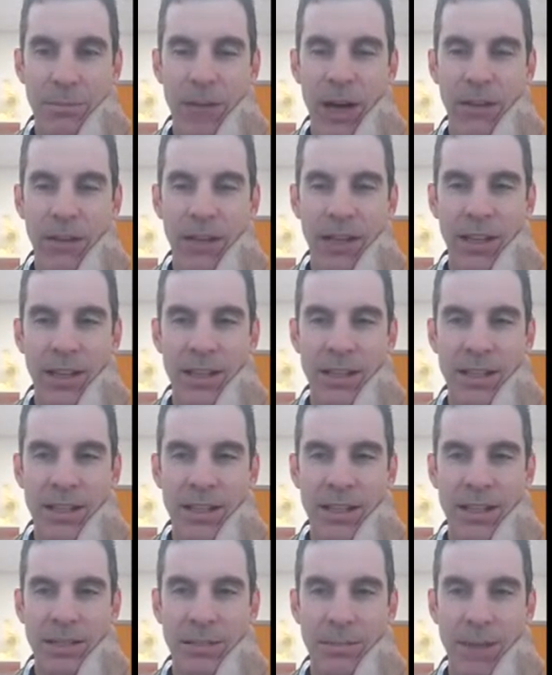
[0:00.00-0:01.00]
pelvic
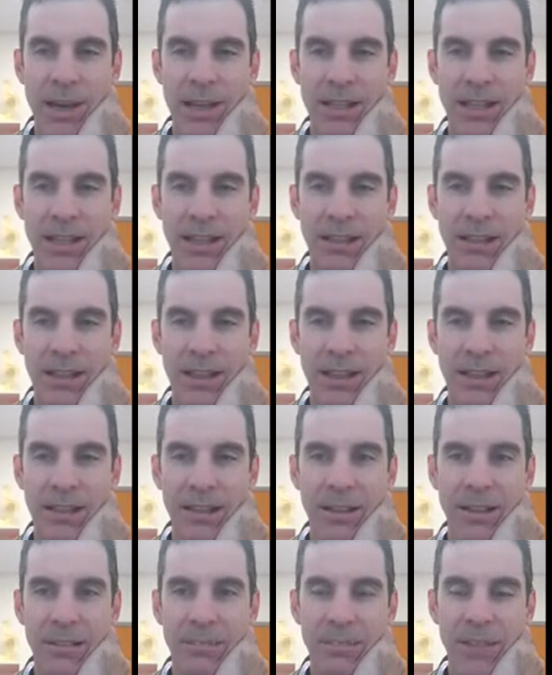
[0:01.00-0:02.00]
incidence minus
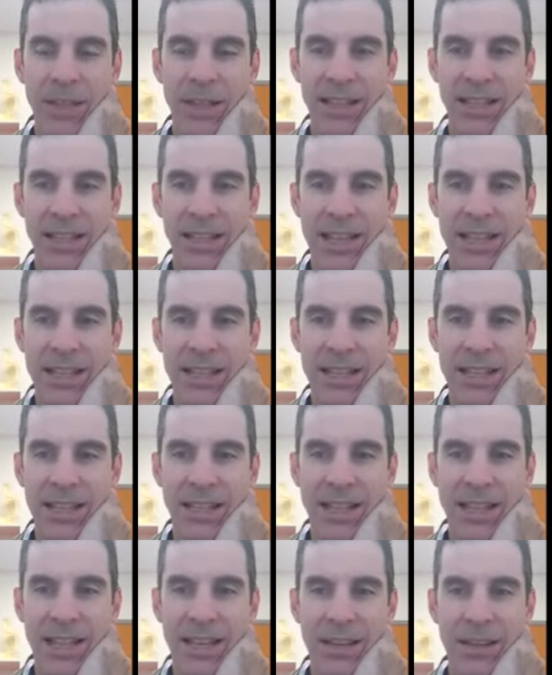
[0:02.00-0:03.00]
LL is less
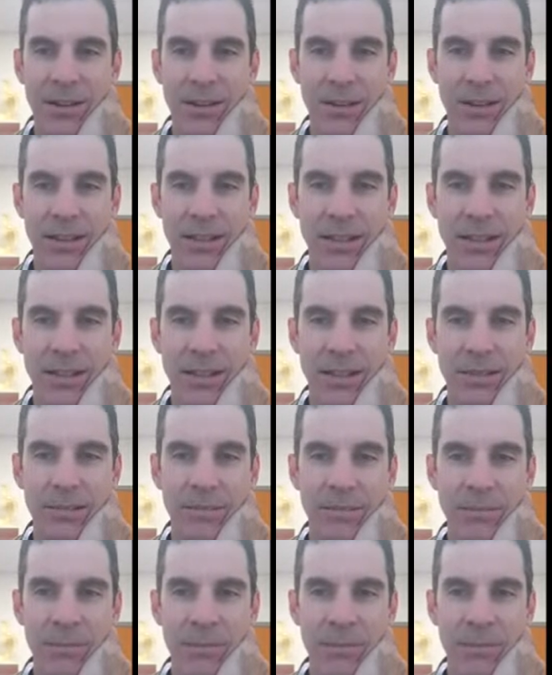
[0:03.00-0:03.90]
than 10 degrees.